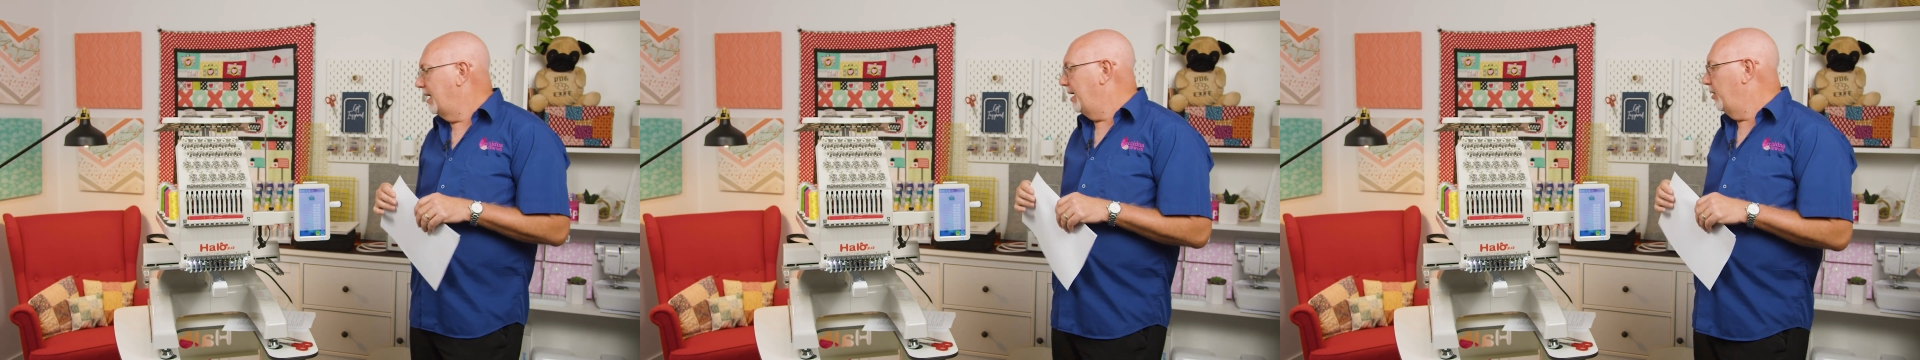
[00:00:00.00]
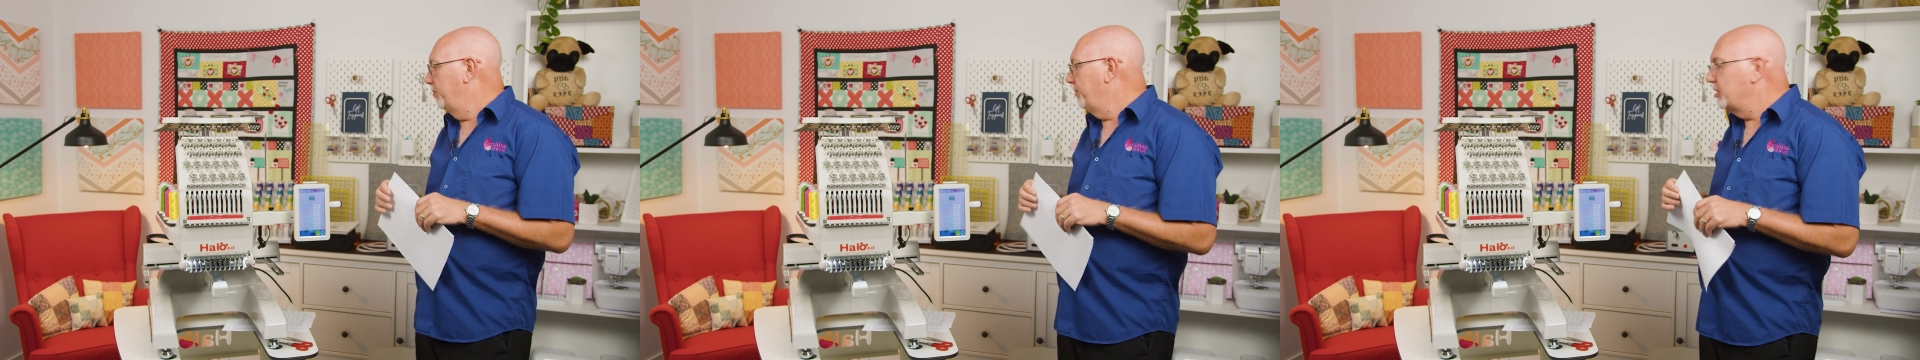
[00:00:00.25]
uh,
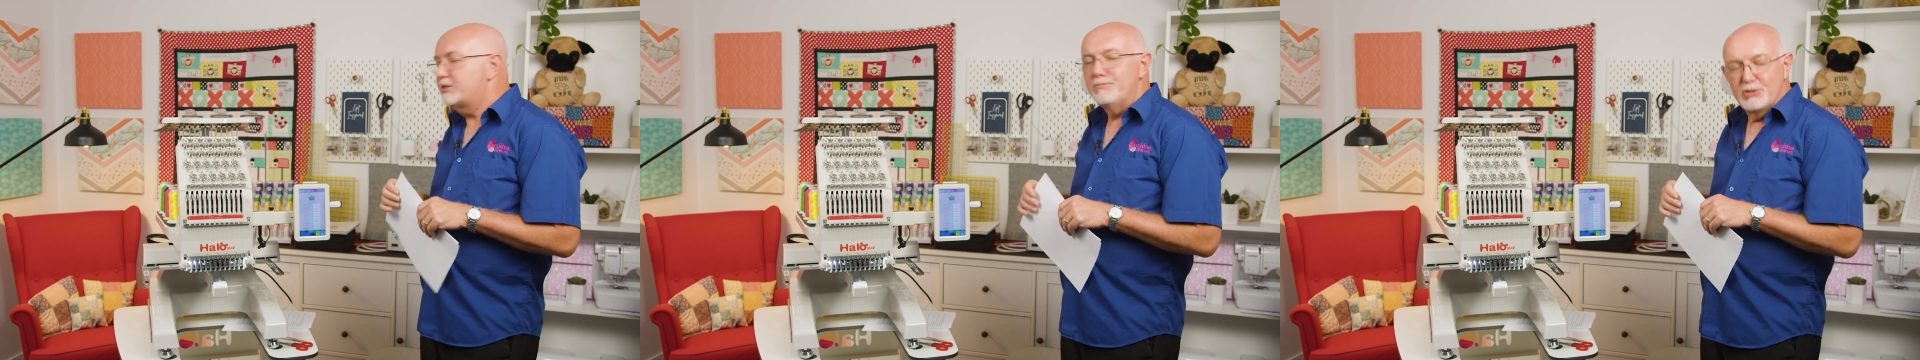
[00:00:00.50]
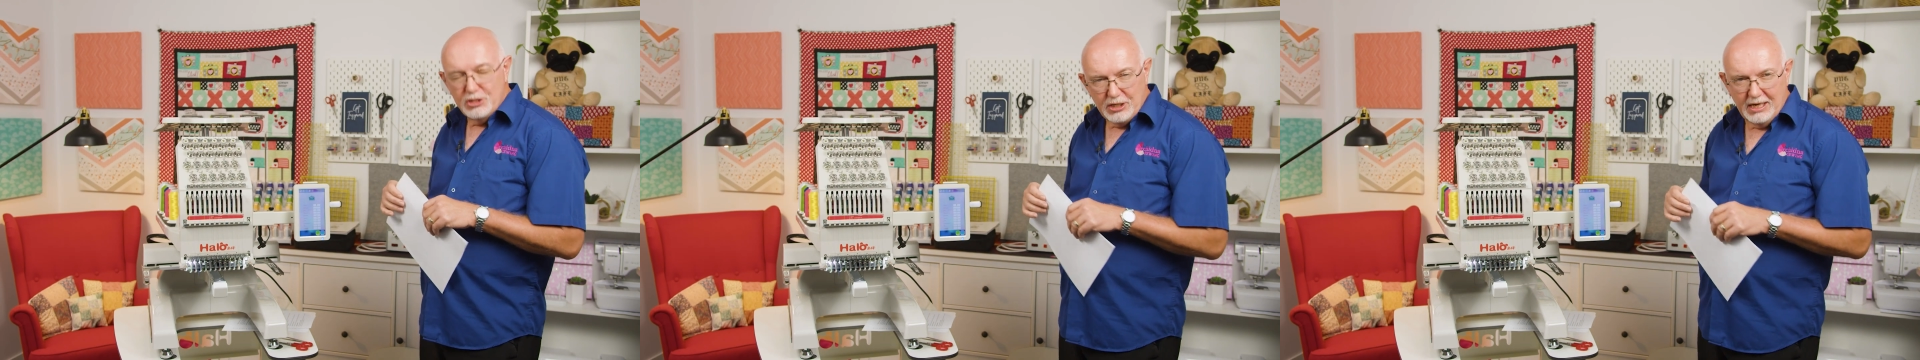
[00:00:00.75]
on most
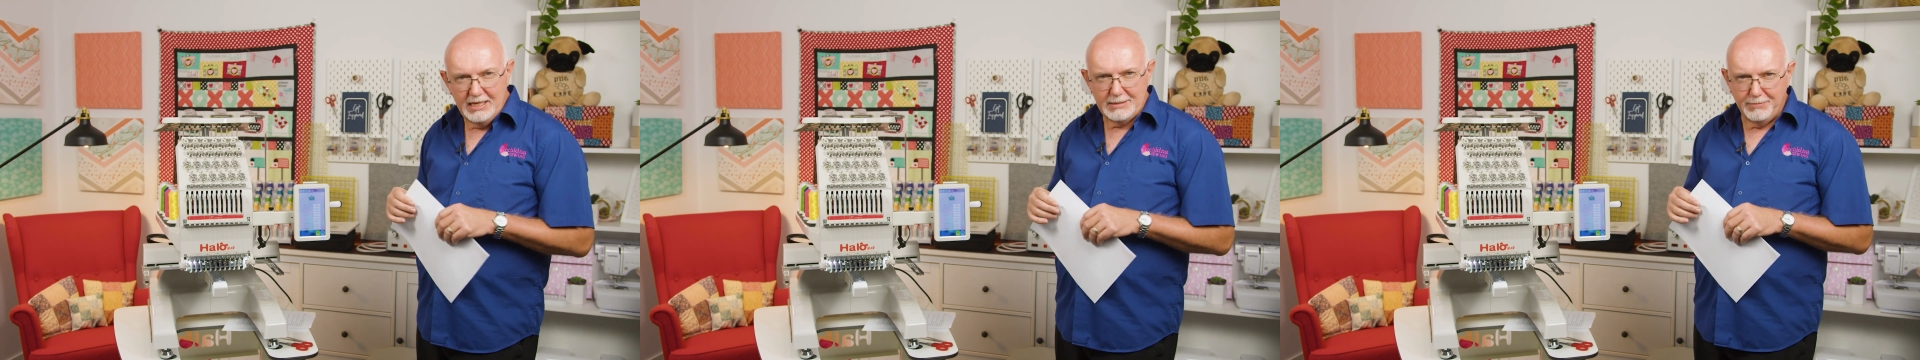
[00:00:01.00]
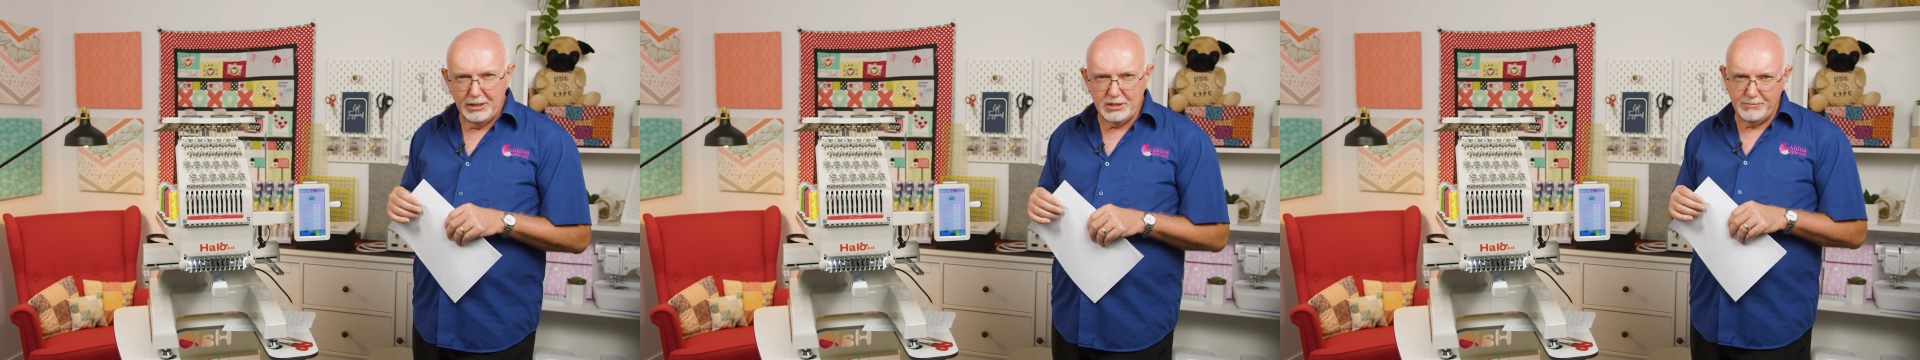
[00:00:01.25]
machines
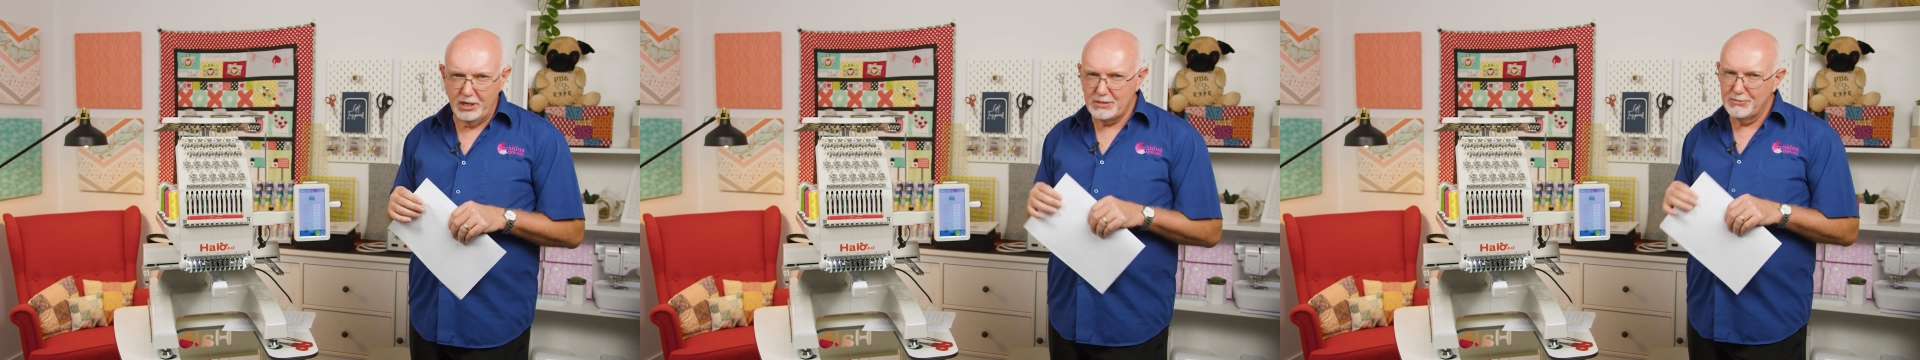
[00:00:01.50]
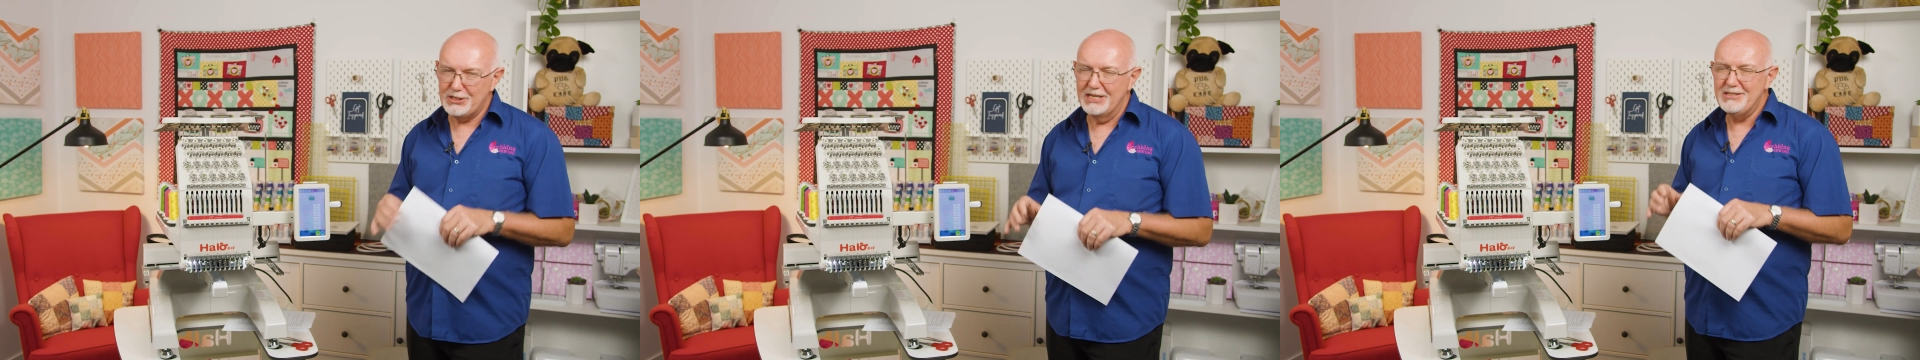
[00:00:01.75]
because
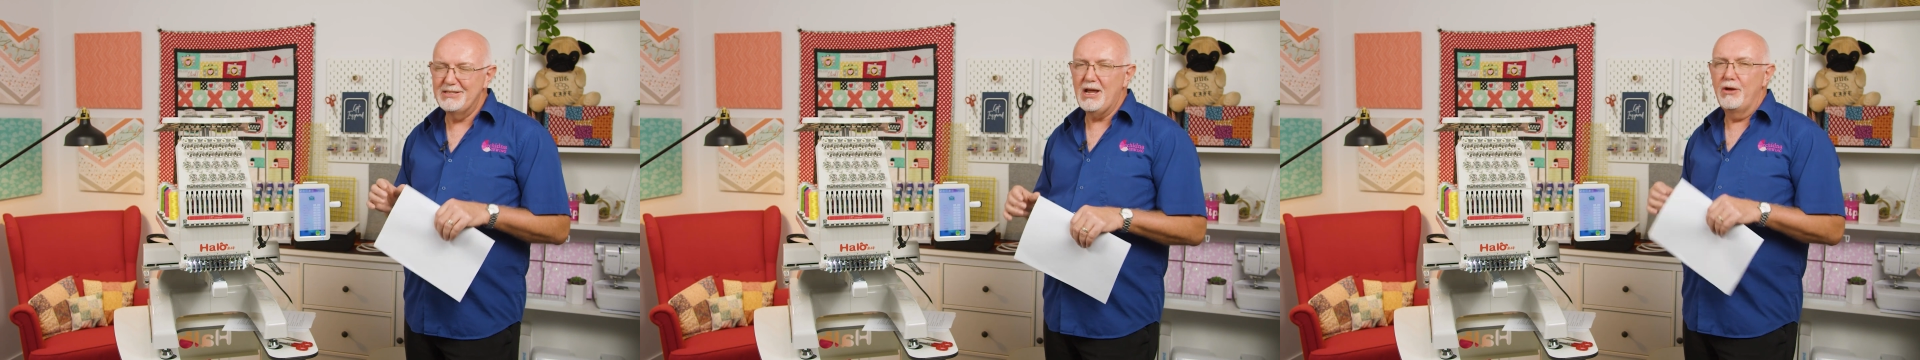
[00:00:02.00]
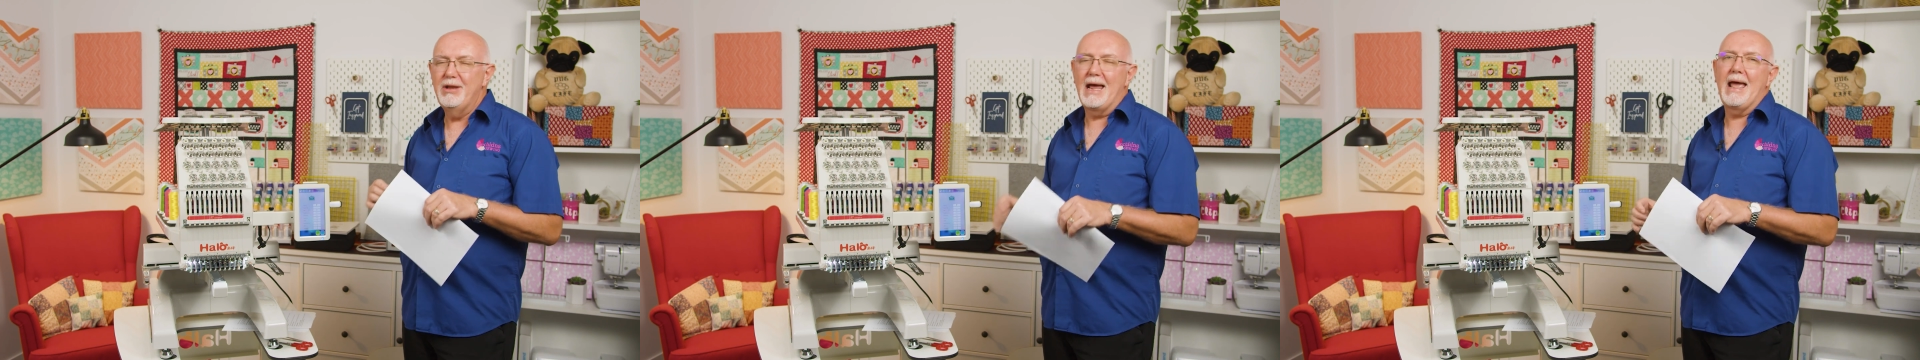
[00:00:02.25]
most machines
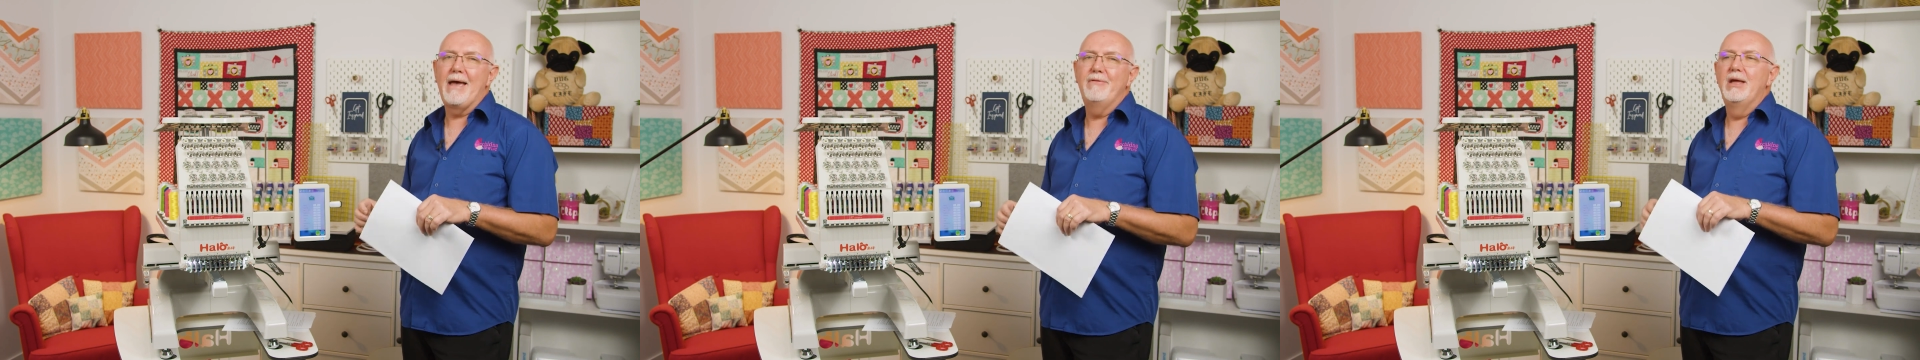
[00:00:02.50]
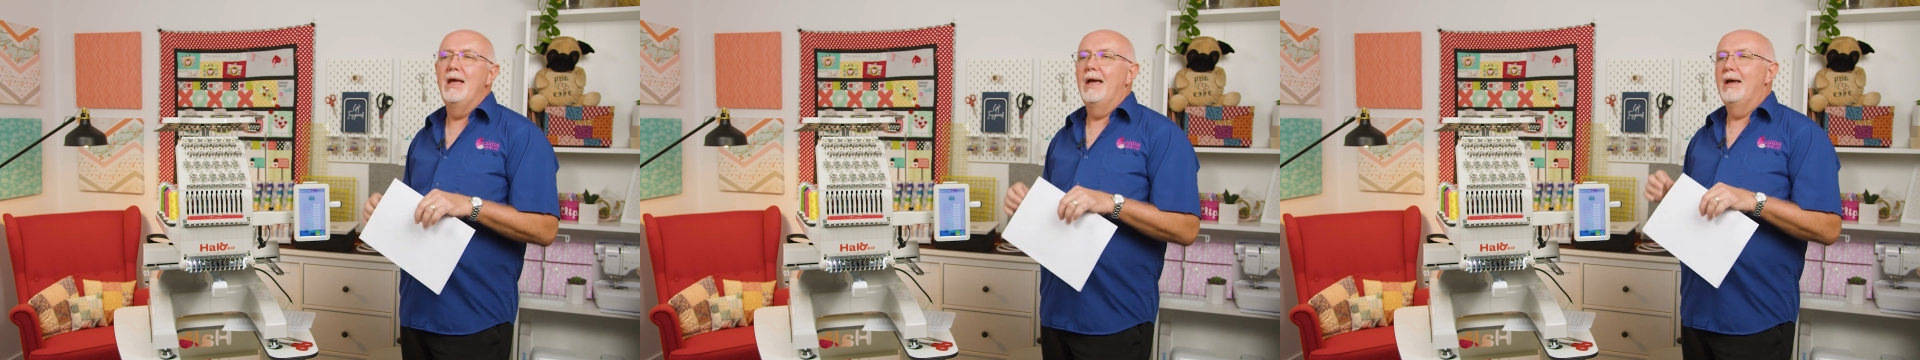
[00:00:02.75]
don't have